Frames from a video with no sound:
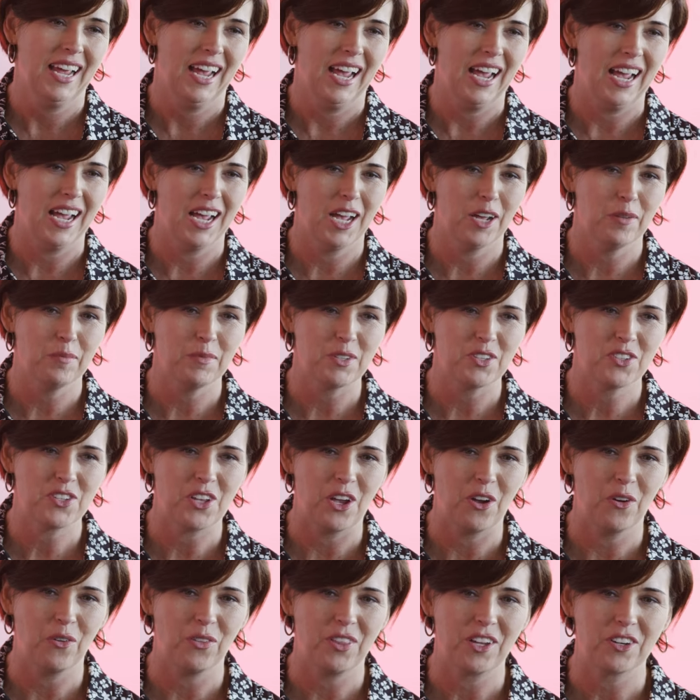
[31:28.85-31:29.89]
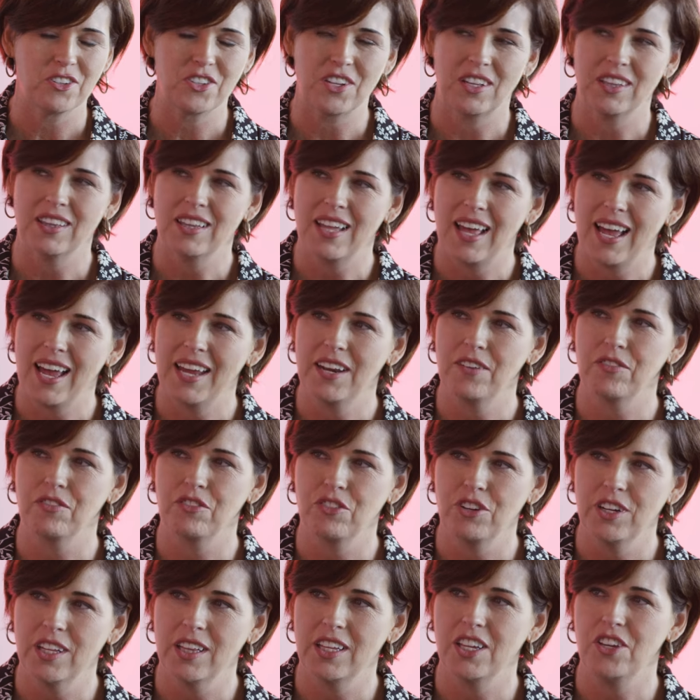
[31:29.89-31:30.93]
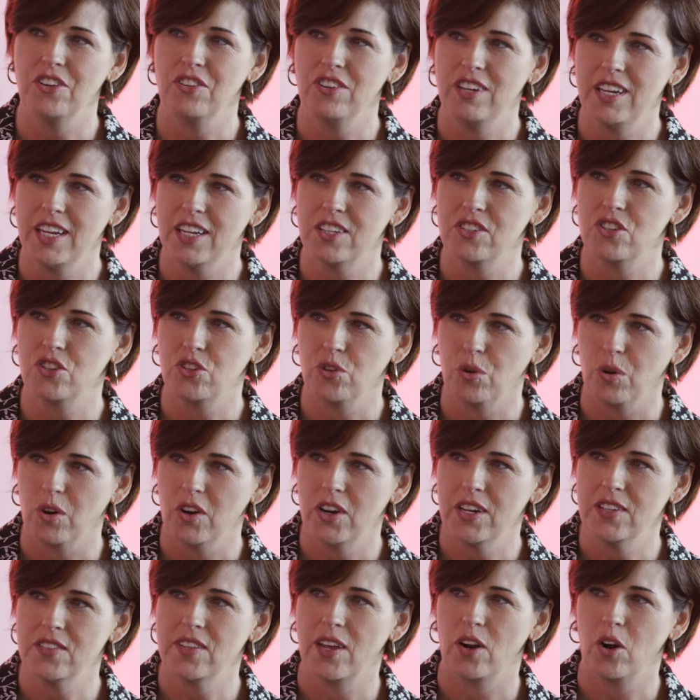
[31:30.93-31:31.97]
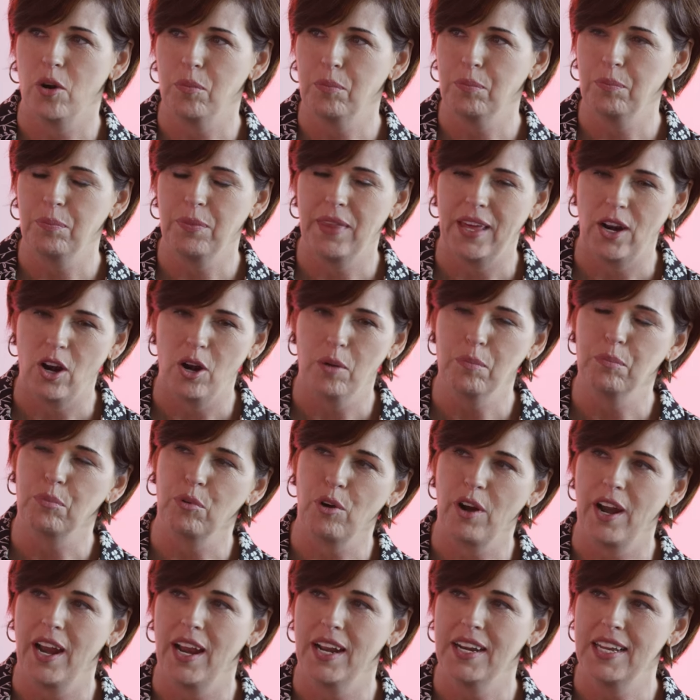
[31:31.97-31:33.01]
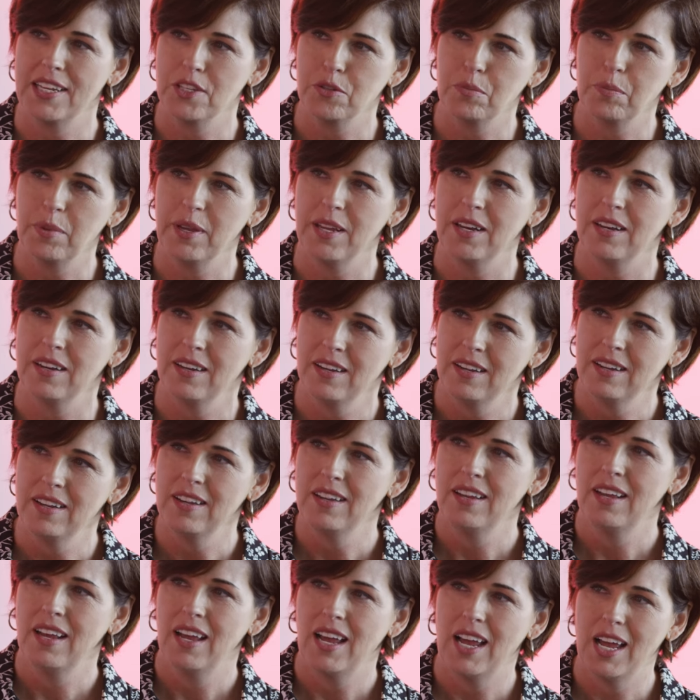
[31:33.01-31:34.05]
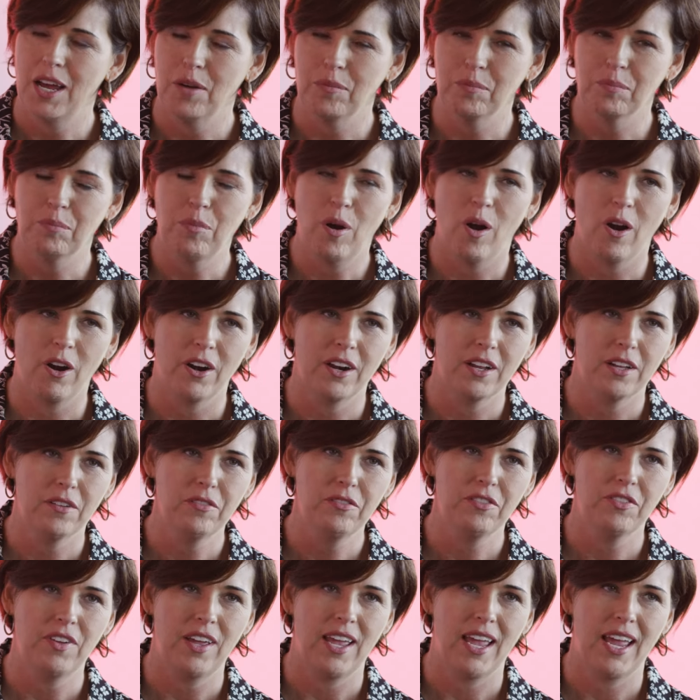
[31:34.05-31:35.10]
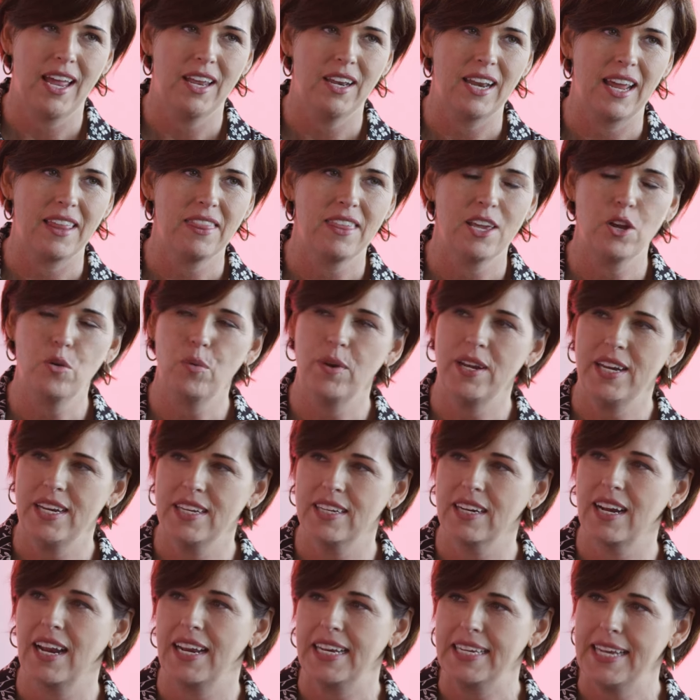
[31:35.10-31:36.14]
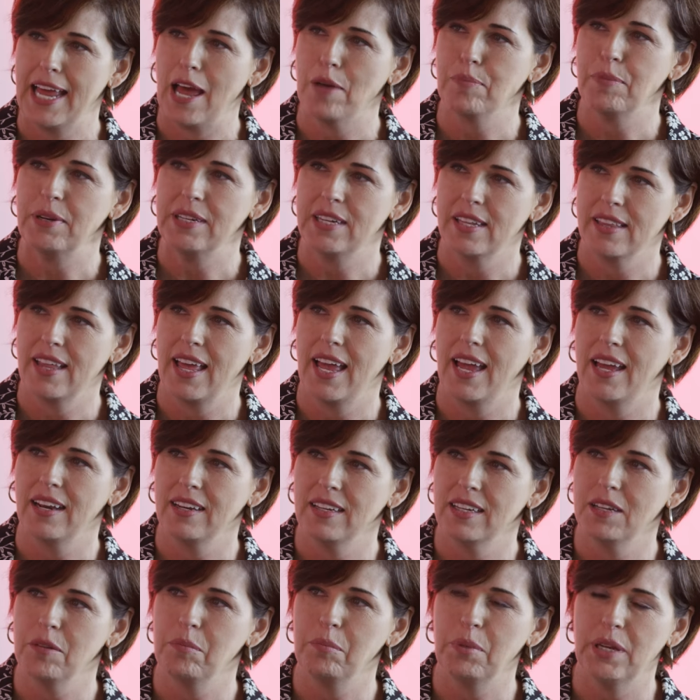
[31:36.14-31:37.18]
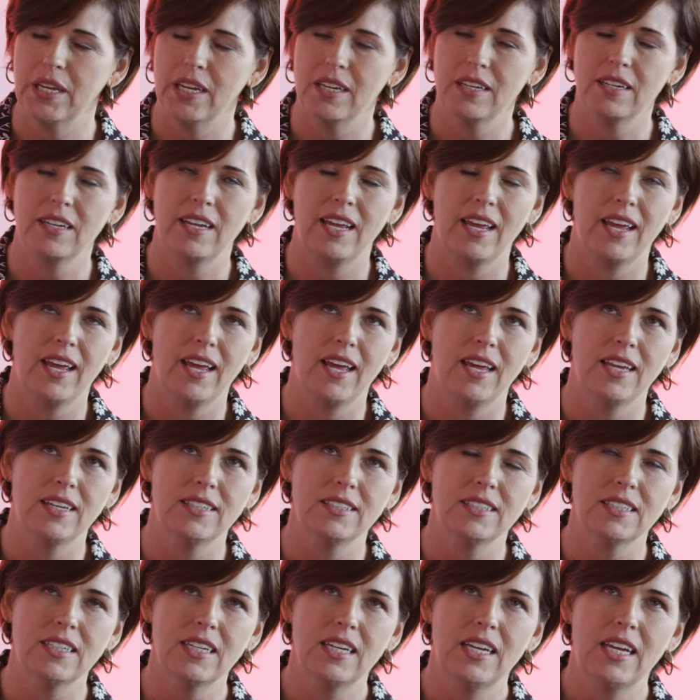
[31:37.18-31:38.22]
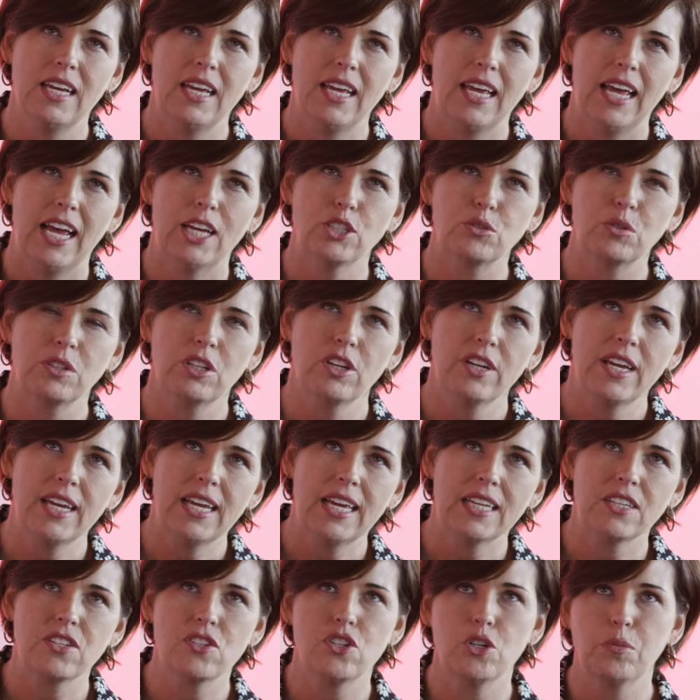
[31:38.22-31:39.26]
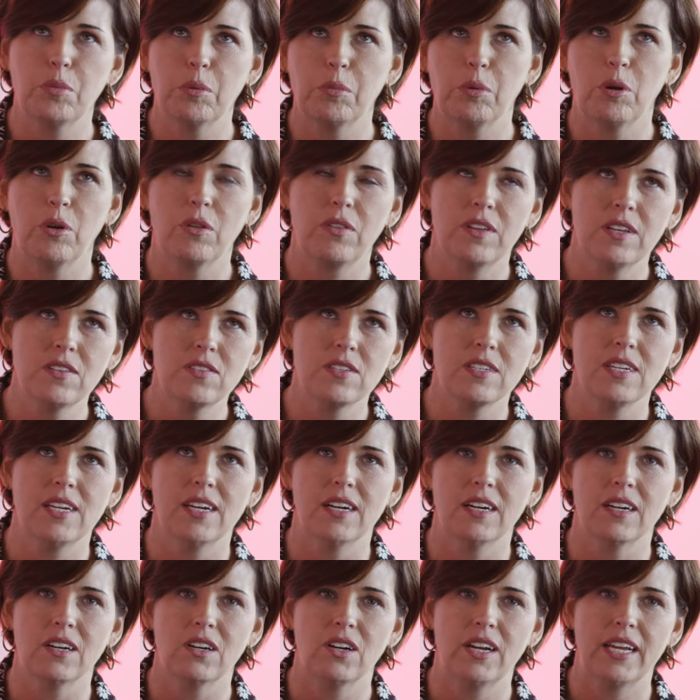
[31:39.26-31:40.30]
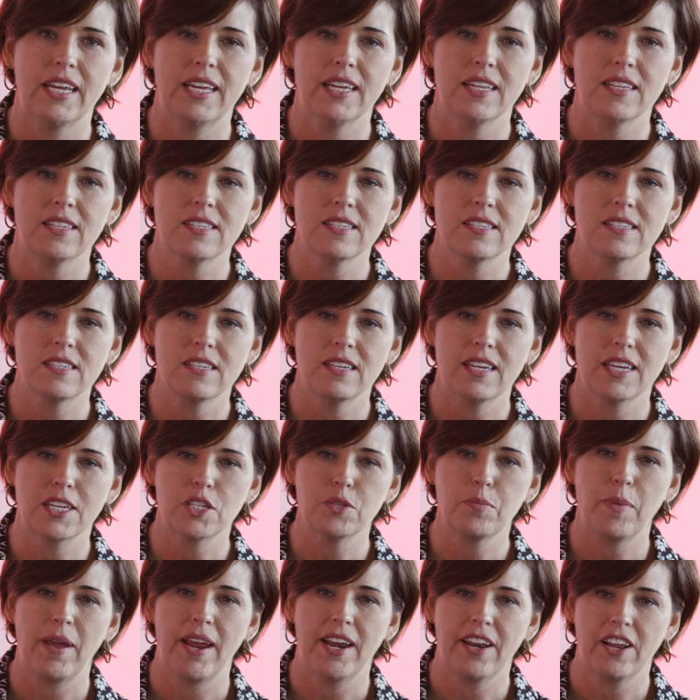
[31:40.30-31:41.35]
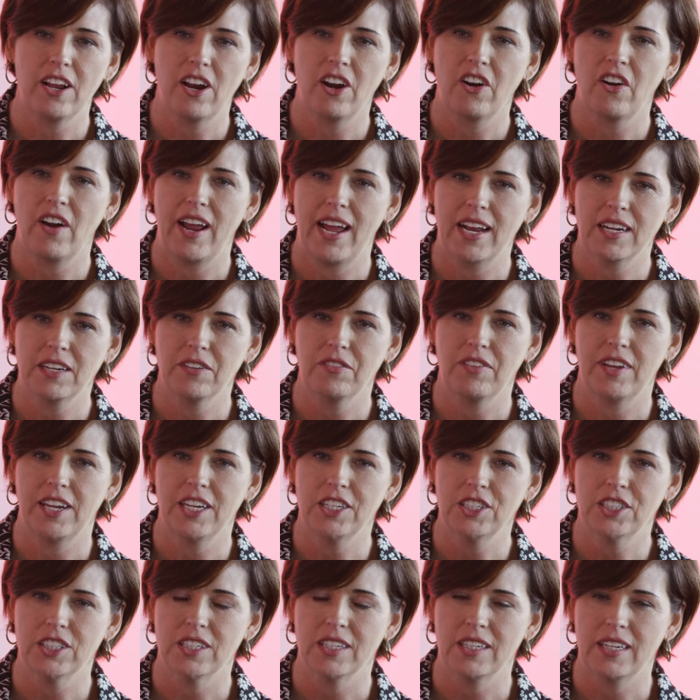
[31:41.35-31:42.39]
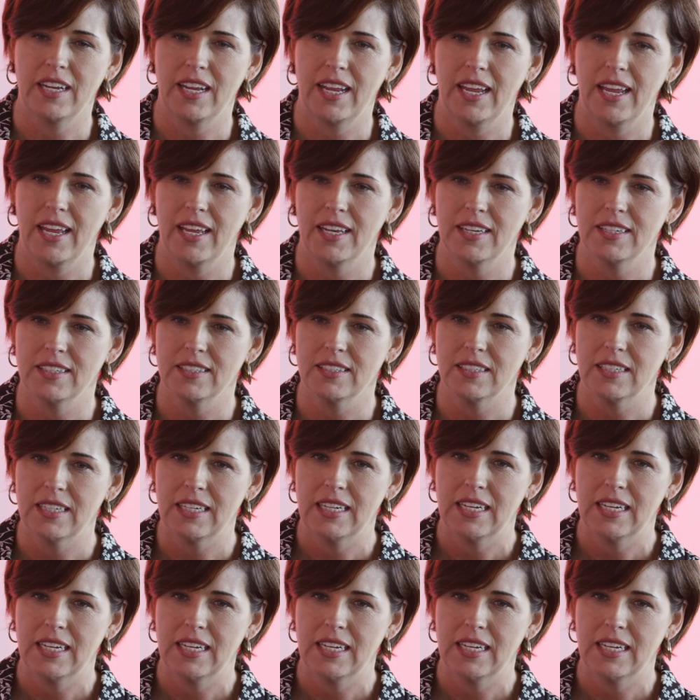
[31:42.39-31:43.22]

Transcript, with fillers: Um, so there's a lot of really unique stories that our that our brand has been um, part of, and I think we need to kind of tap into that a bit. And as we're looking at Super Bowl this year, it's expanding on our activation and